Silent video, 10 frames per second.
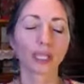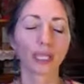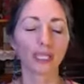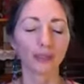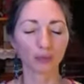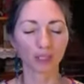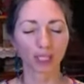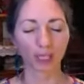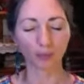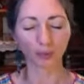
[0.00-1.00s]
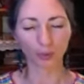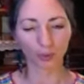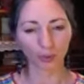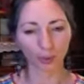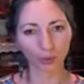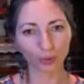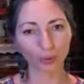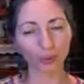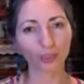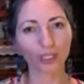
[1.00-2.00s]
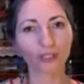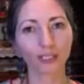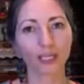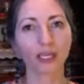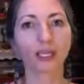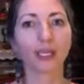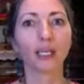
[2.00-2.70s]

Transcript: and every time you go slowly there